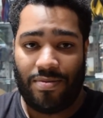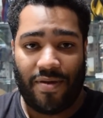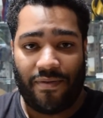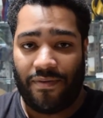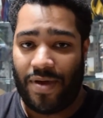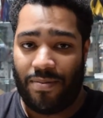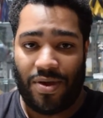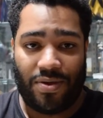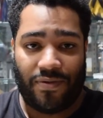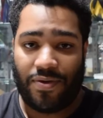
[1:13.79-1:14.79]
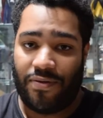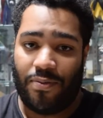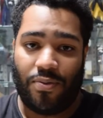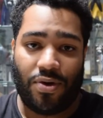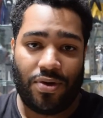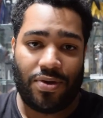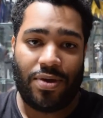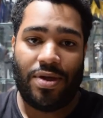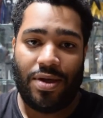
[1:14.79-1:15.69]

different fan bases for different books,